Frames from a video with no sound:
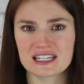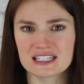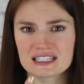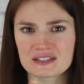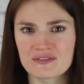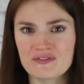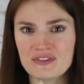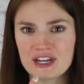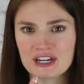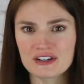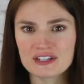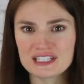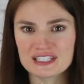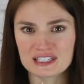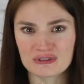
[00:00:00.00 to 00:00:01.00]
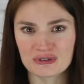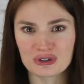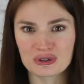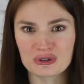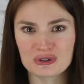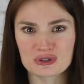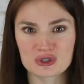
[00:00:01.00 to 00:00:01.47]
it's very
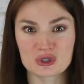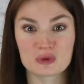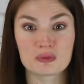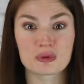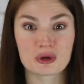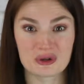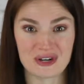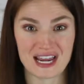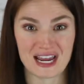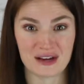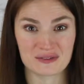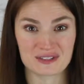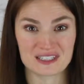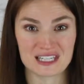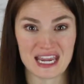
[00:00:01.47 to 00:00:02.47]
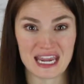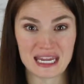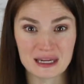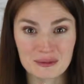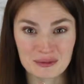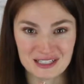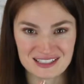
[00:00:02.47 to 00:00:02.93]
difficult to pronounce
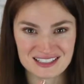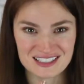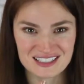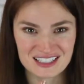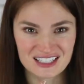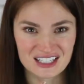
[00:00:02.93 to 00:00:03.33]
amn't,